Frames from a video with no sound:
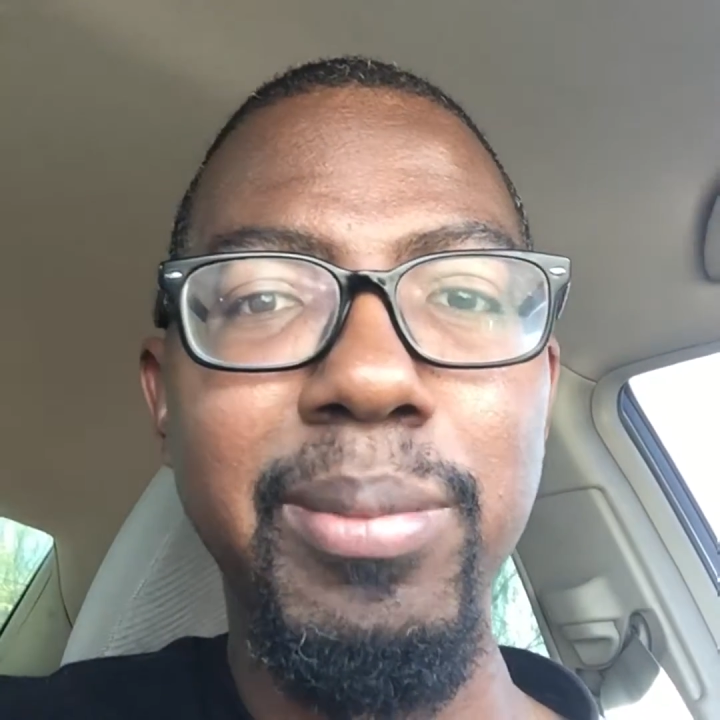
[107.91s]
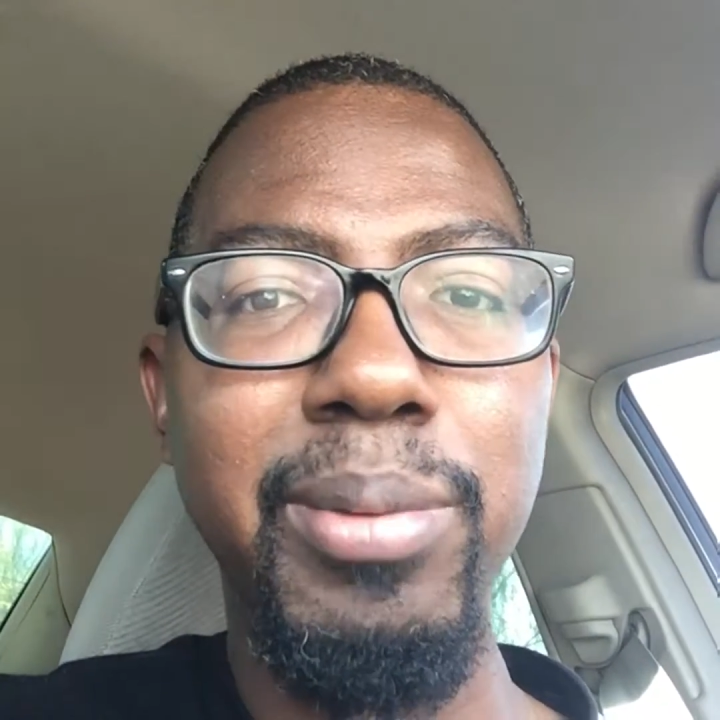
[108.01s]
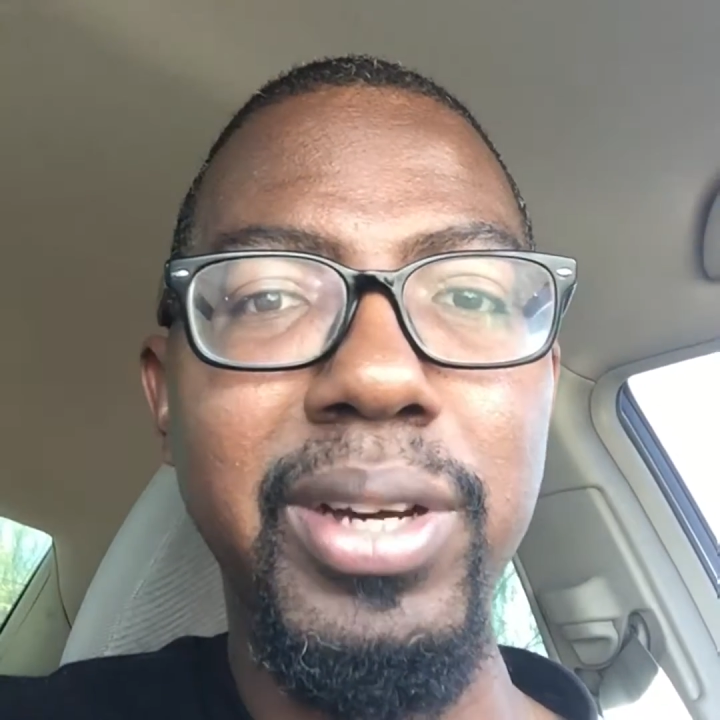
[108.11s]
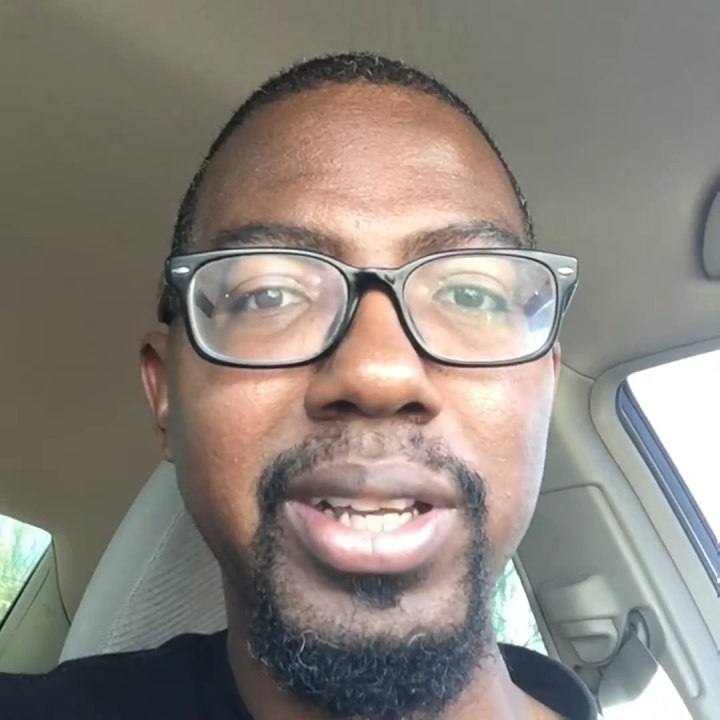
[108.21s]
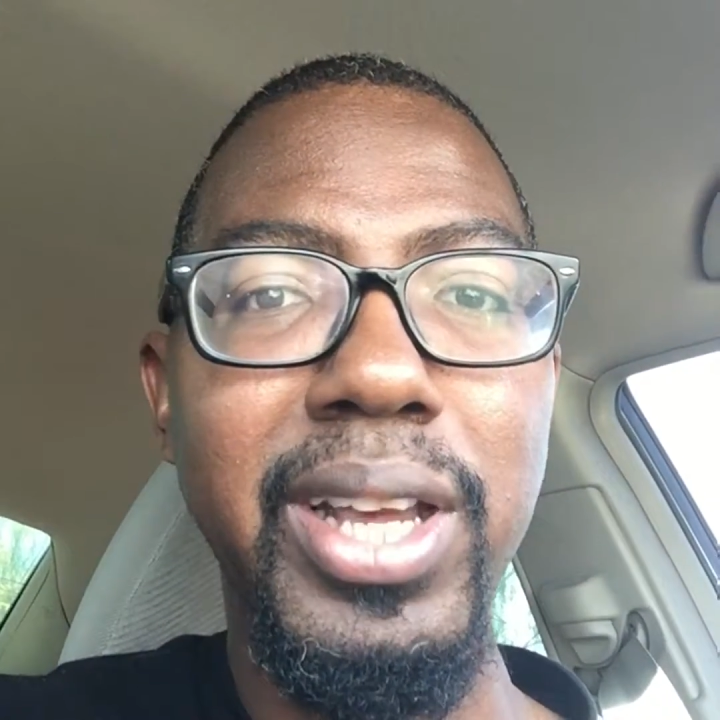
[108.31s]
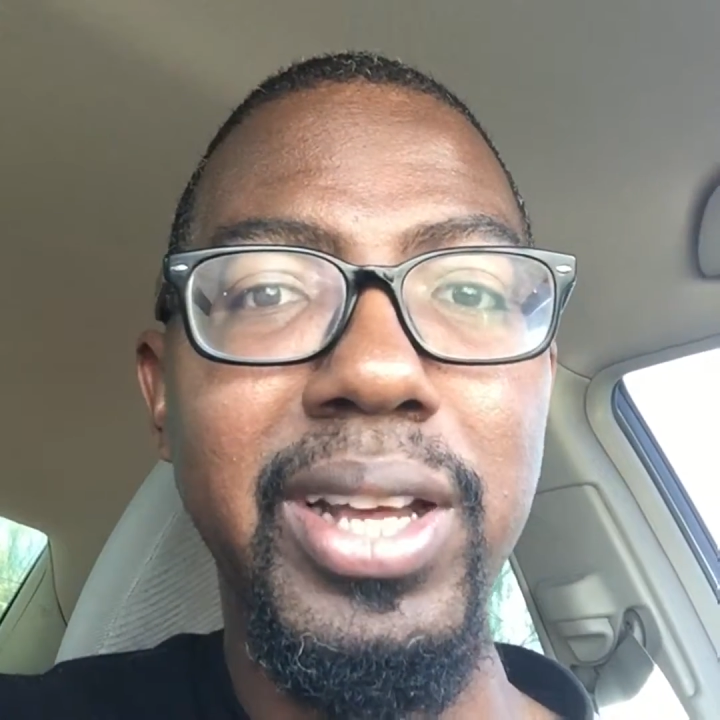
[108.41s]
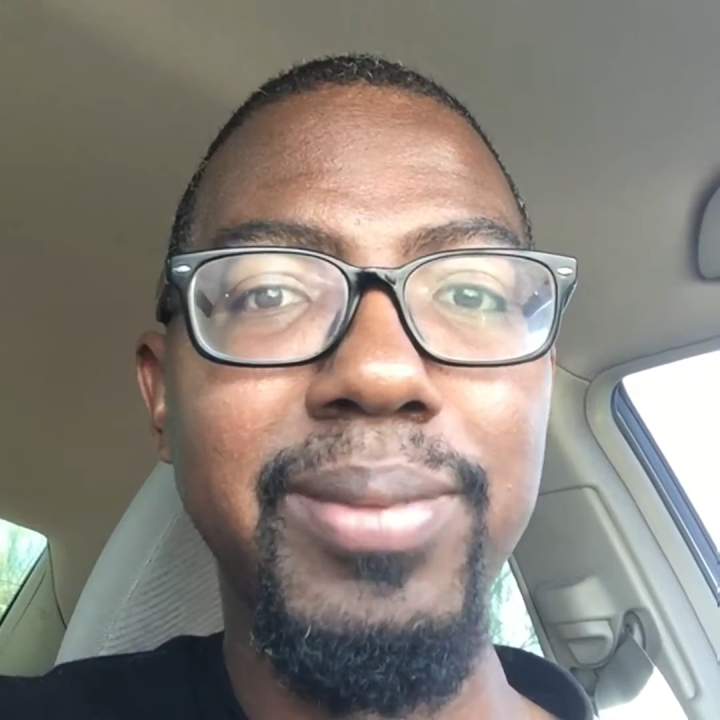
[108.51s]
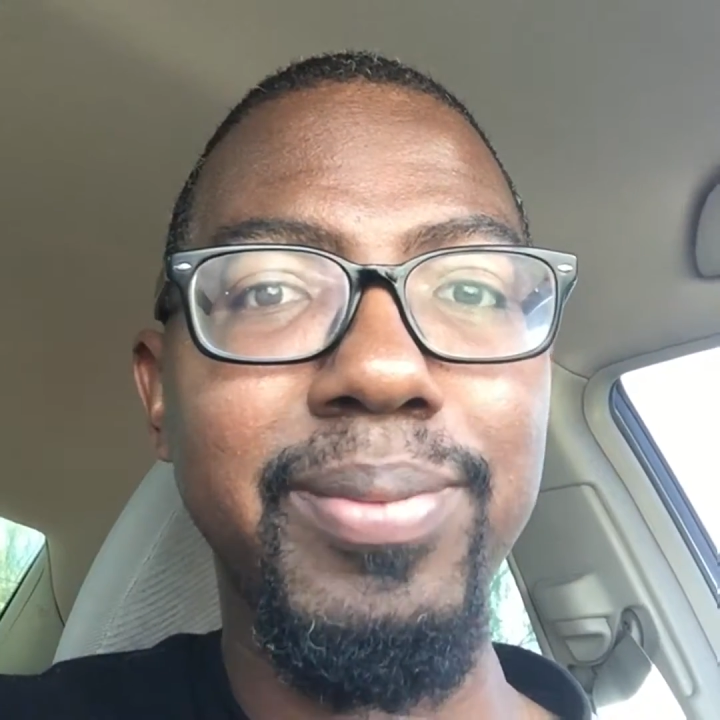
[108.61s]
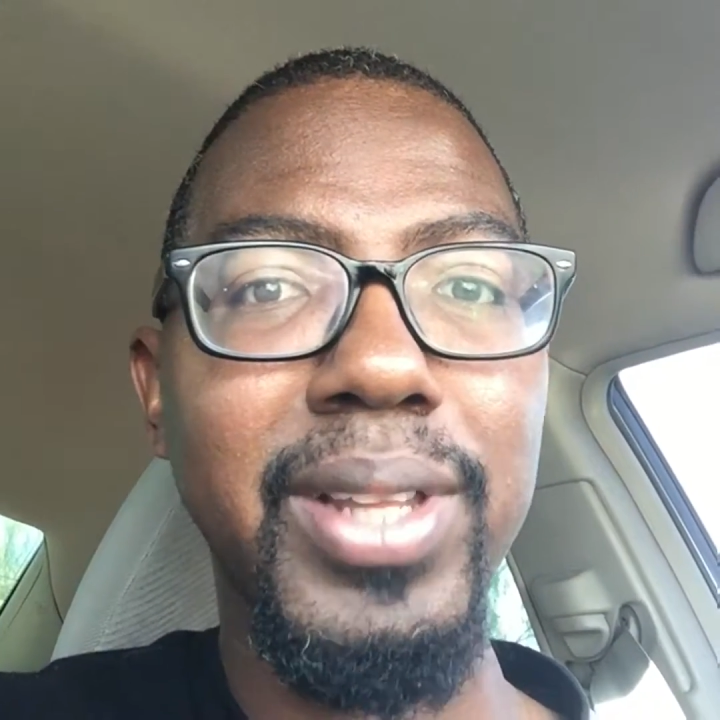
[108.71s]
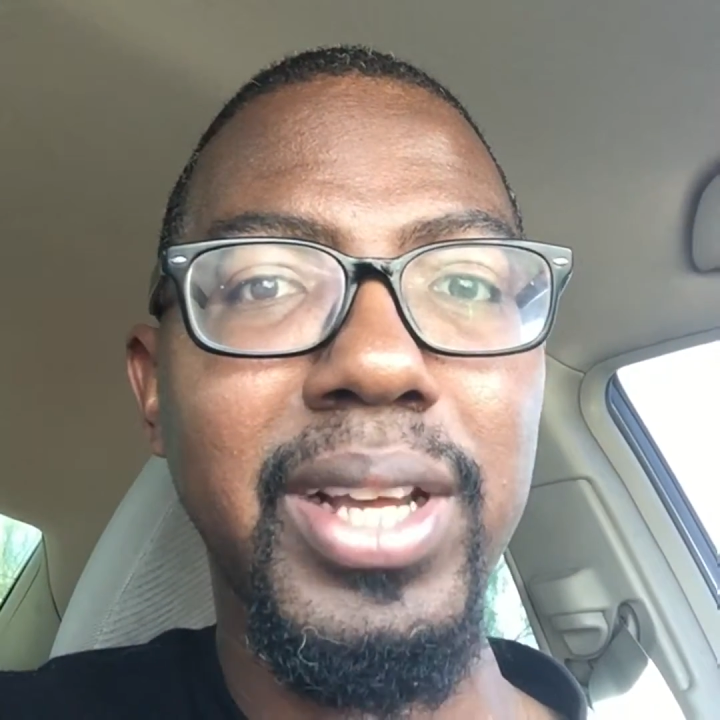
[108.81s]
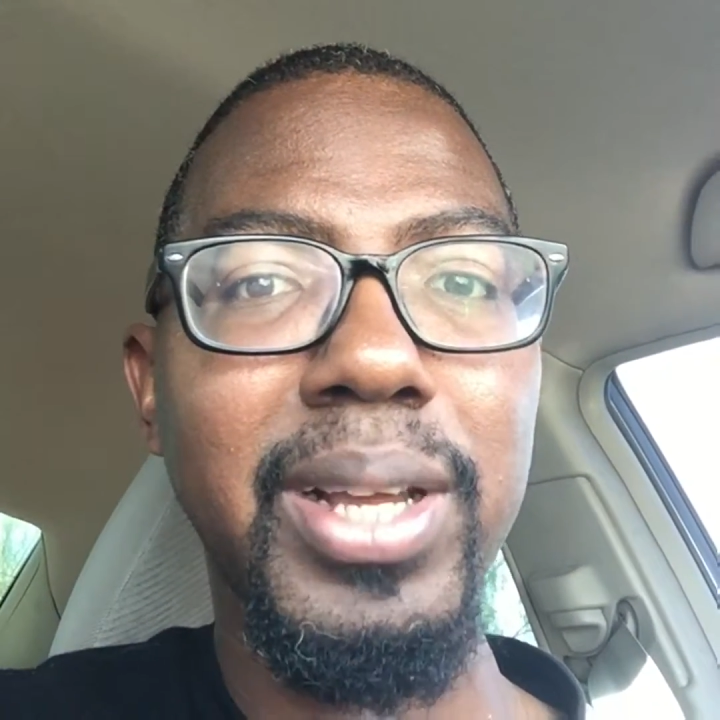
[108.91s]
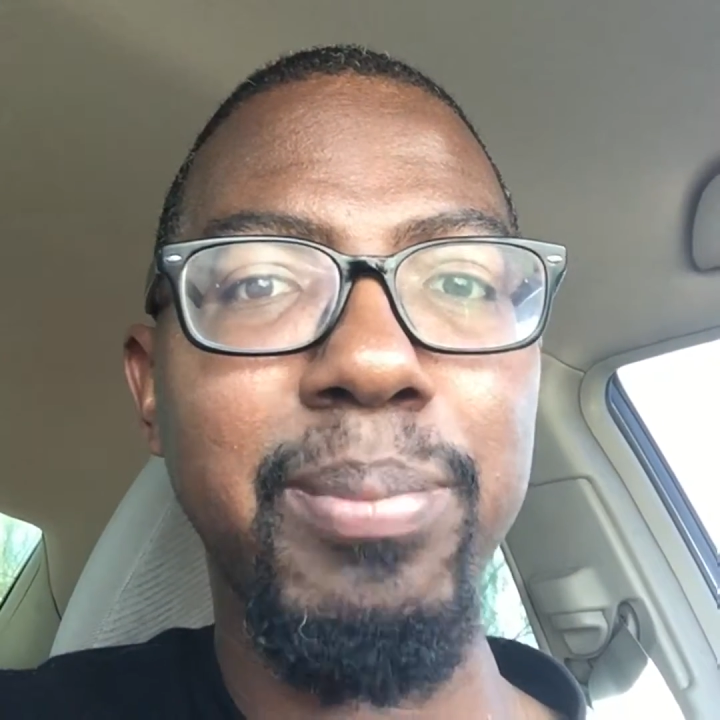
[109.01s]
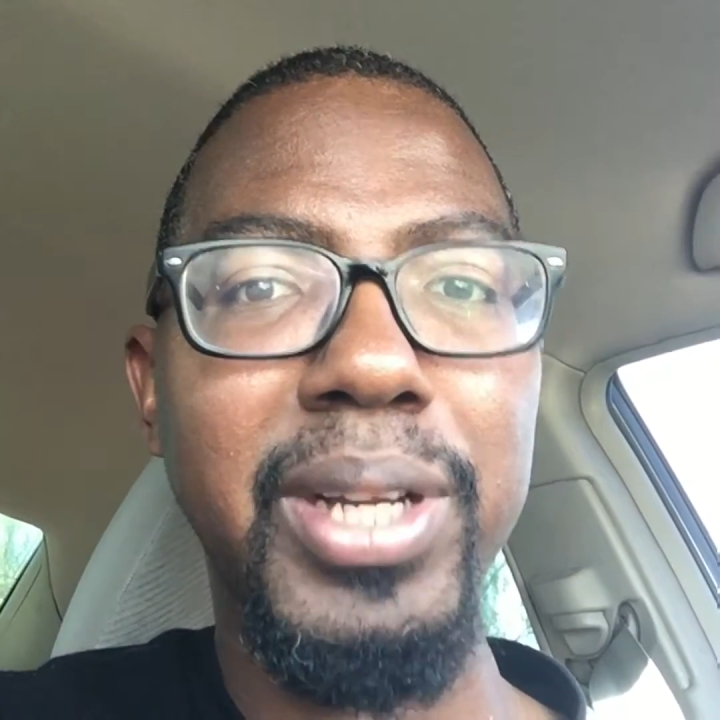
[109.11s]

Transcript: But yeah, I gotta